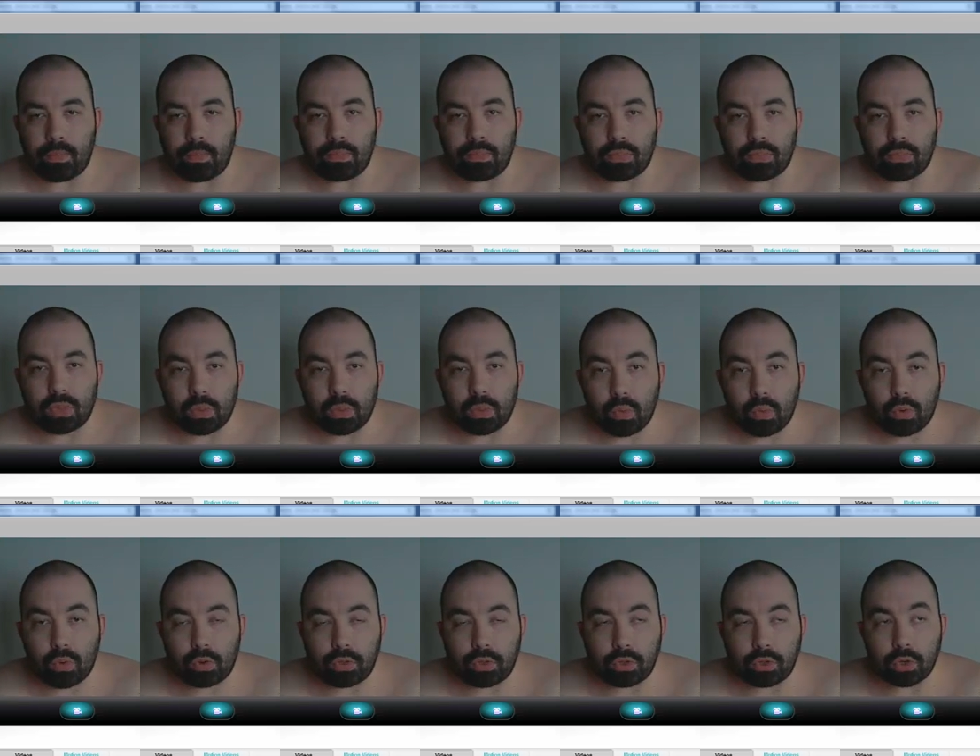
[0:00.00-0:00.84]
the
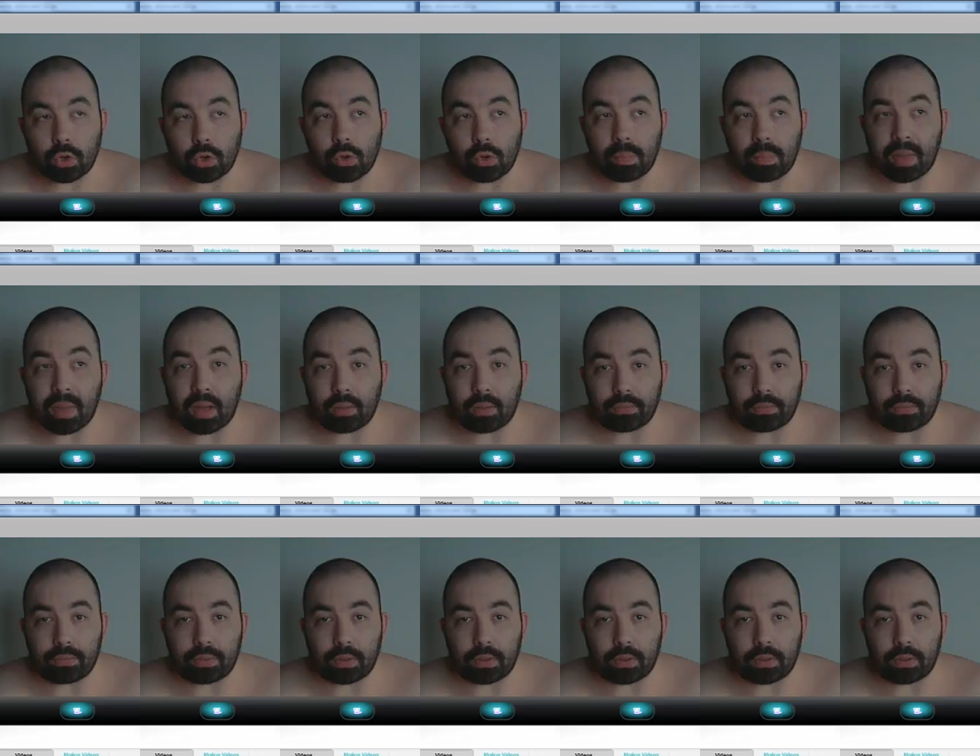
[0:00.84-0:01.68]
more you know
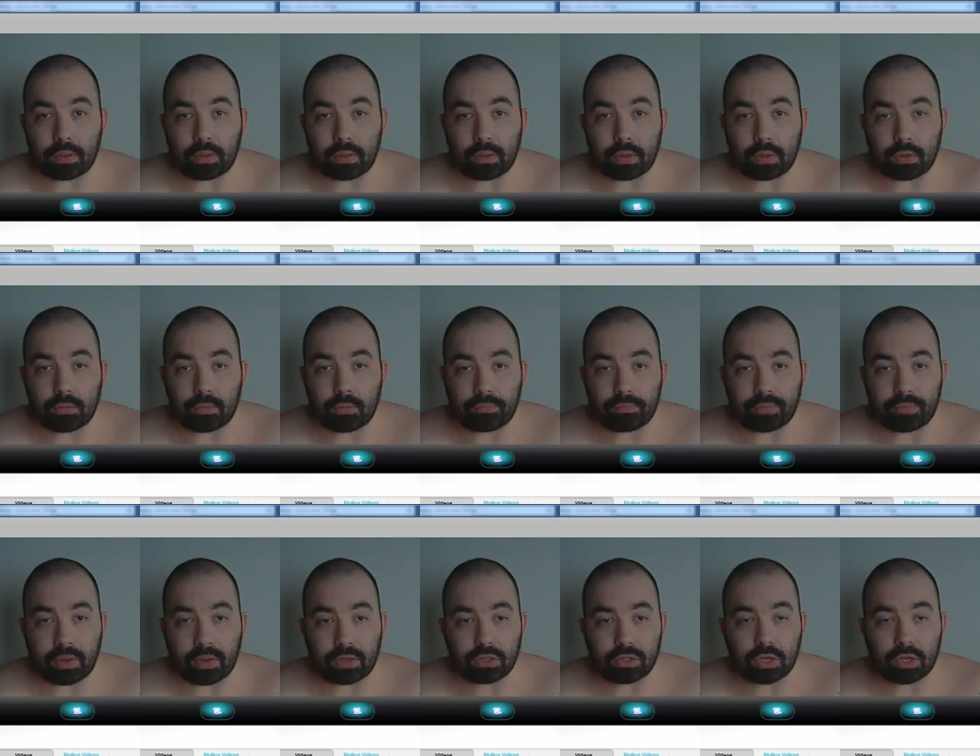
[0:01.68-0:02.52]
about the,
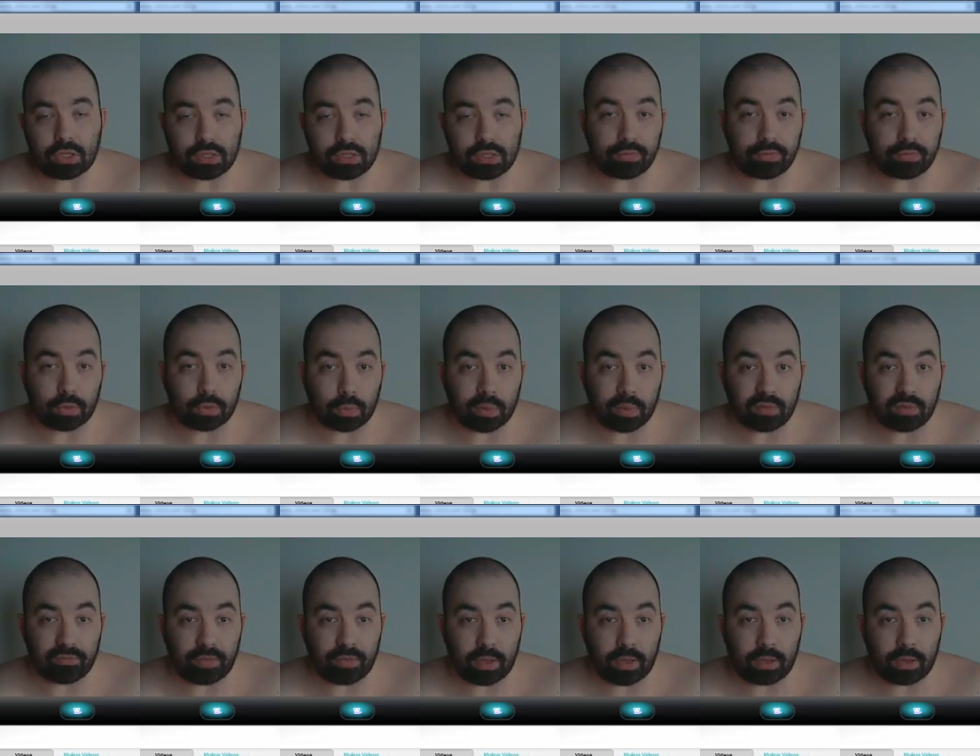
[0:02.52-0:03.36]
franchise, if you're a real
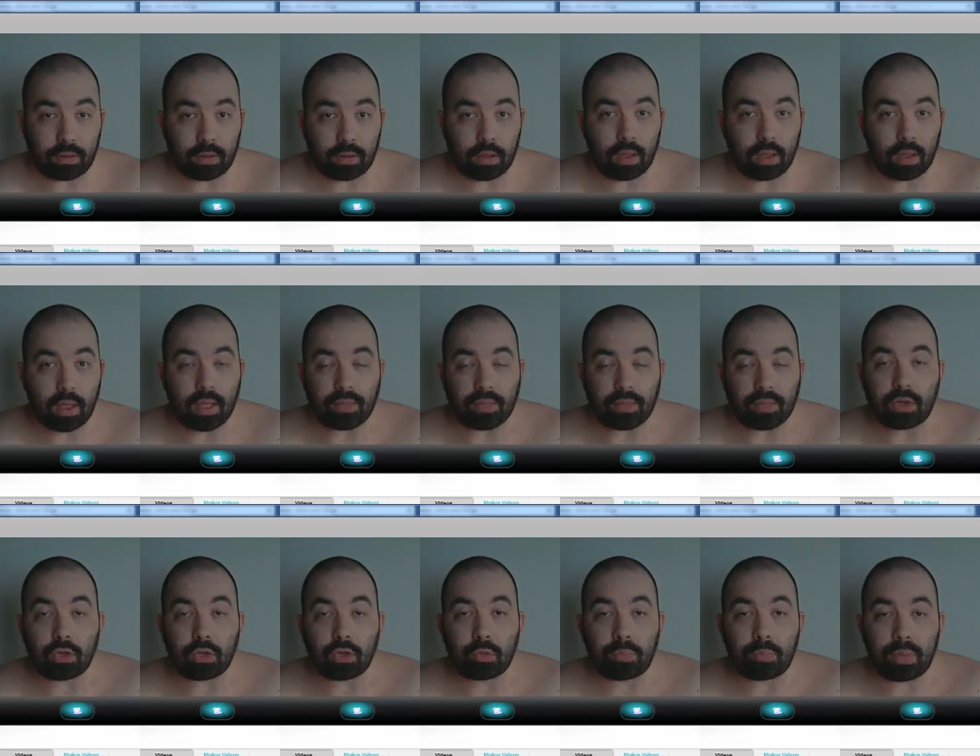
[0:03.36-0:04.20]
fan,
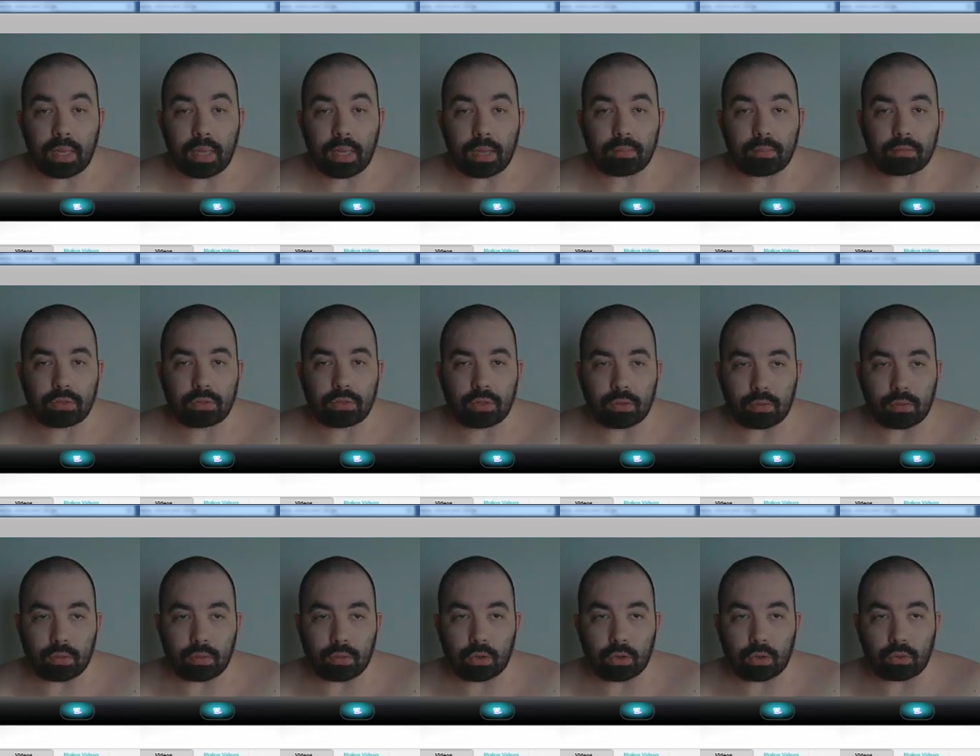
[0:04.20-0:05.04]
then you'll be able to,
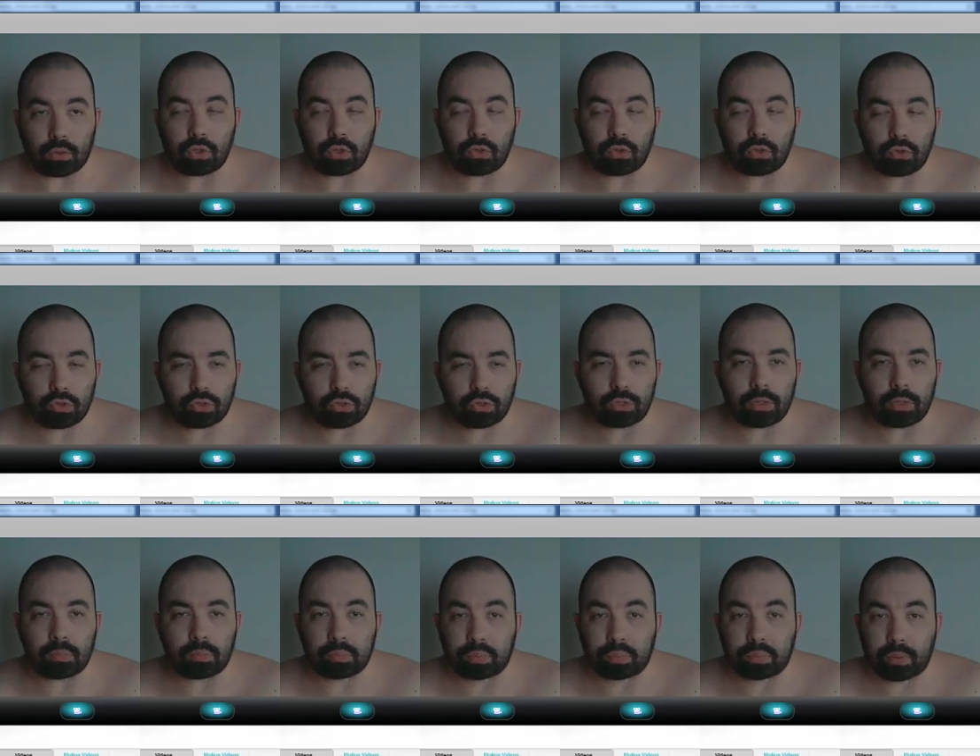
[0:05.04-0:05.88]

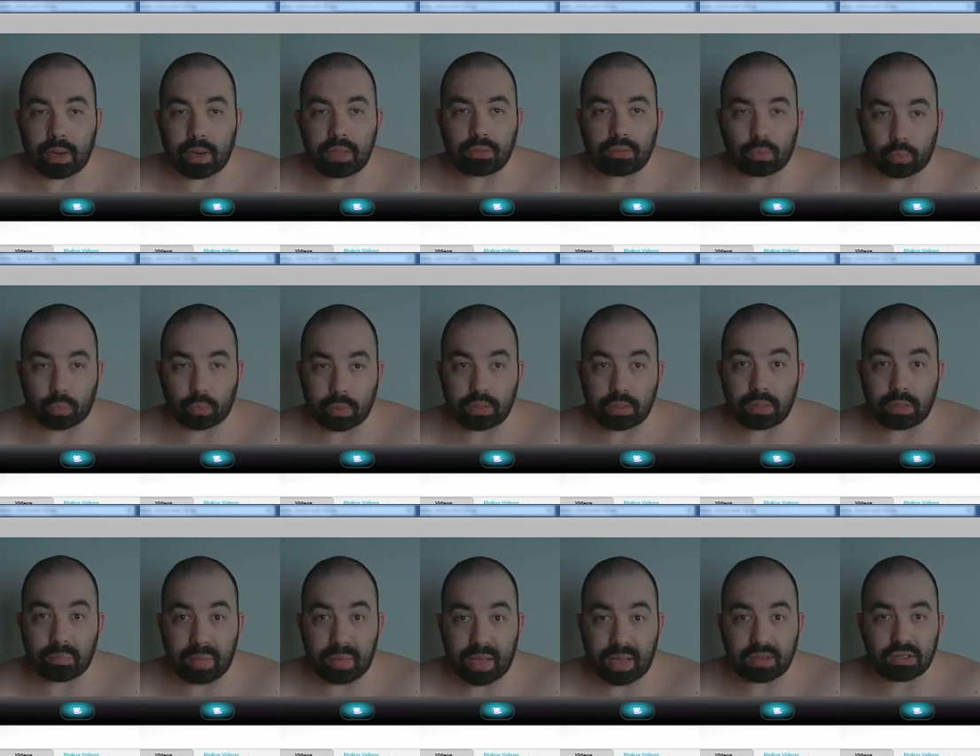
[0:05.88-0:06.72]
usually break the really
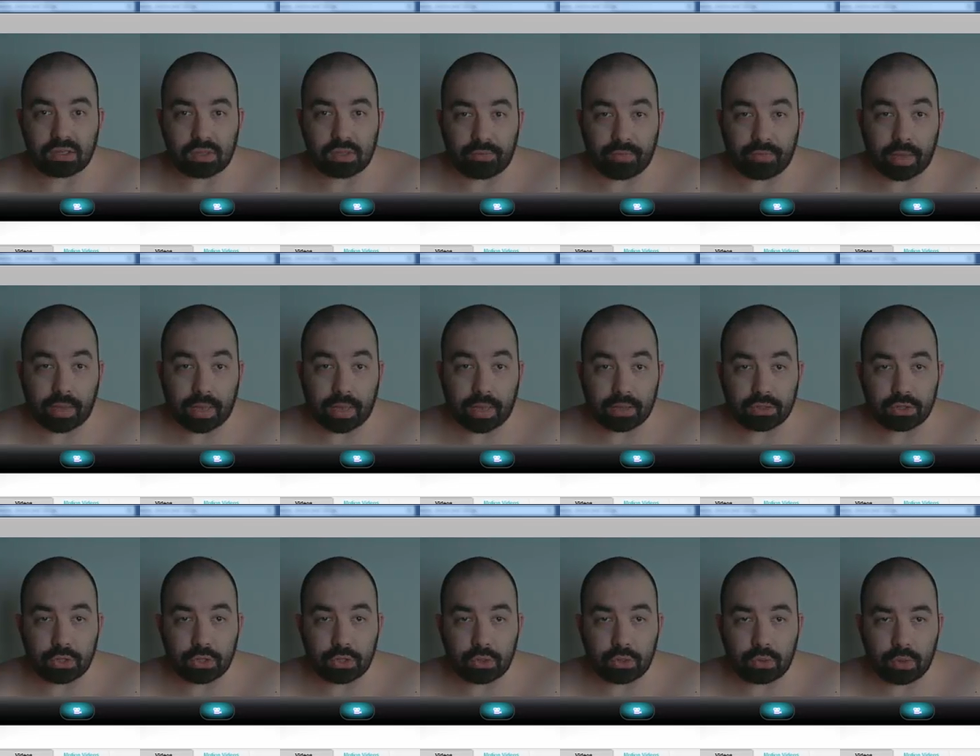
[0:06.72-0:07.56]
bad stuff
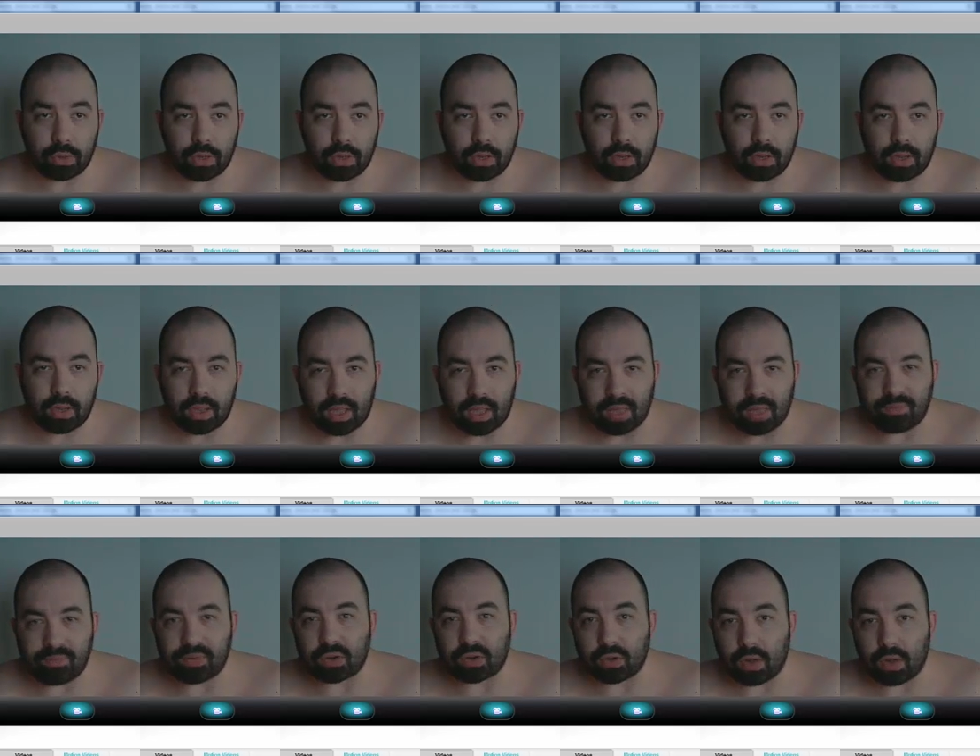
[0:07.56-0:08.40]
against you.
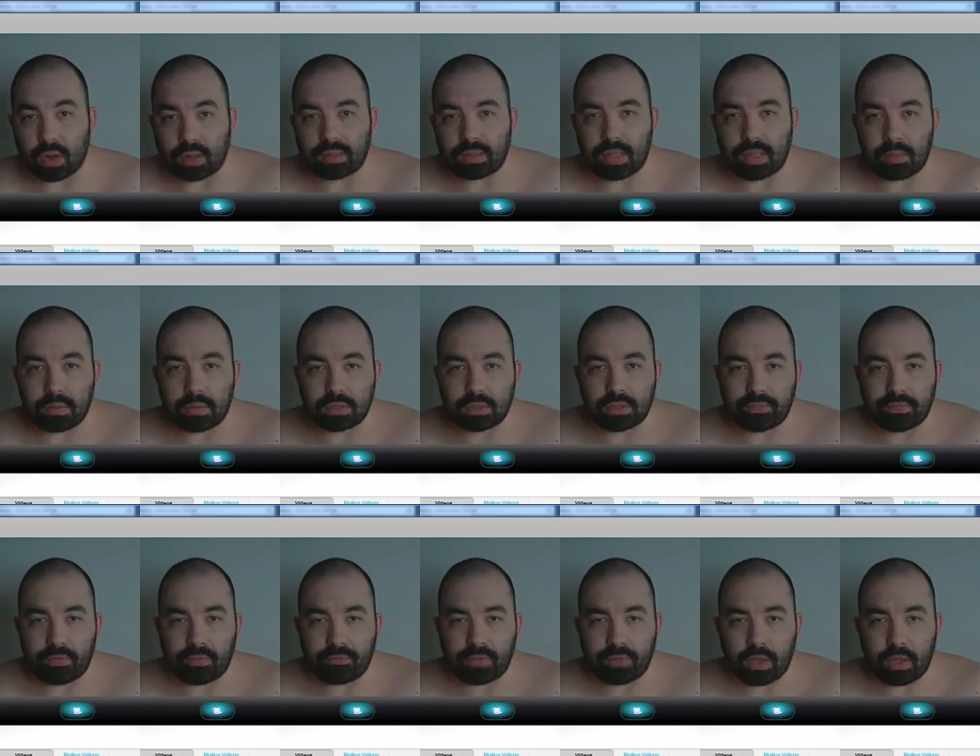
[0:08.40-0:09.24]
If you're not that much of
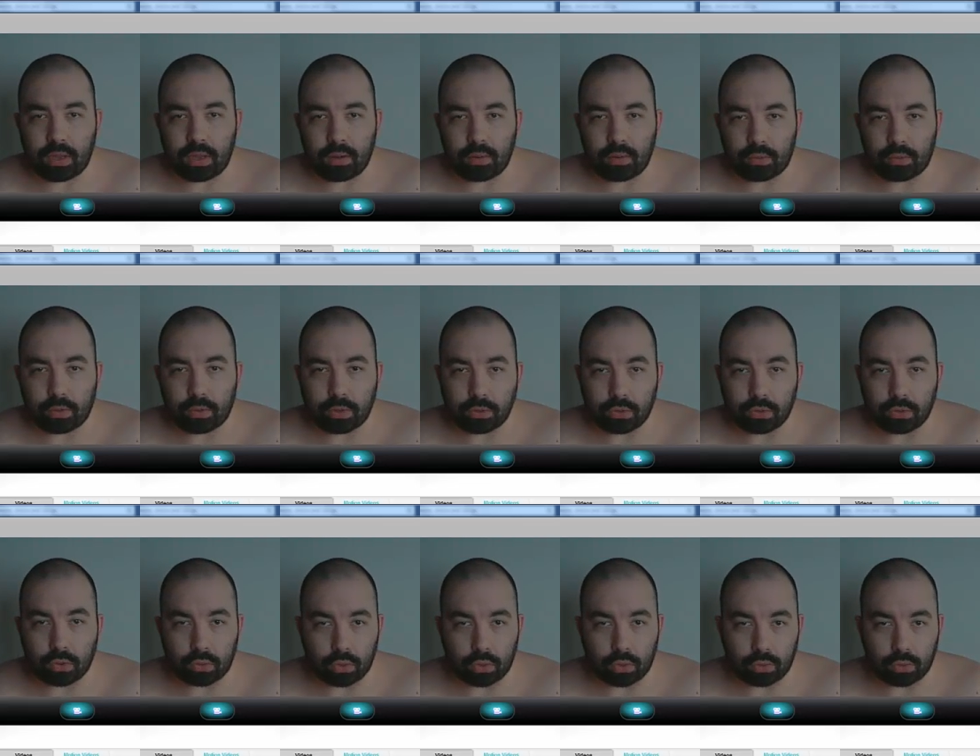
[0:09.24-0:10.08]
a fan or you
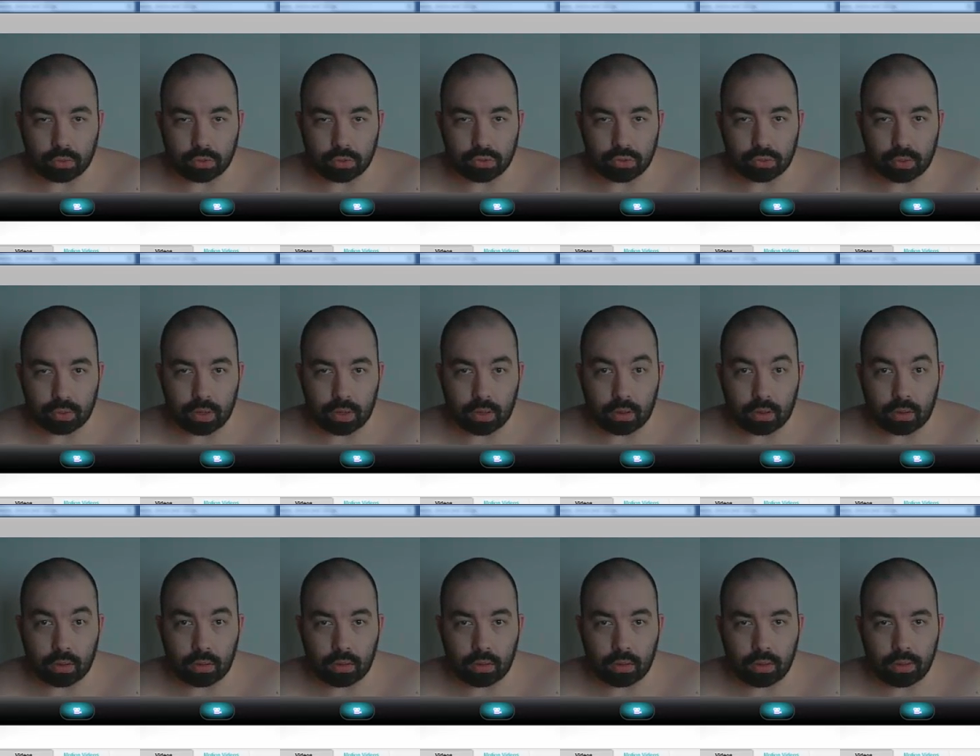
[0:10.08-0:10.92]
don't know the story at all,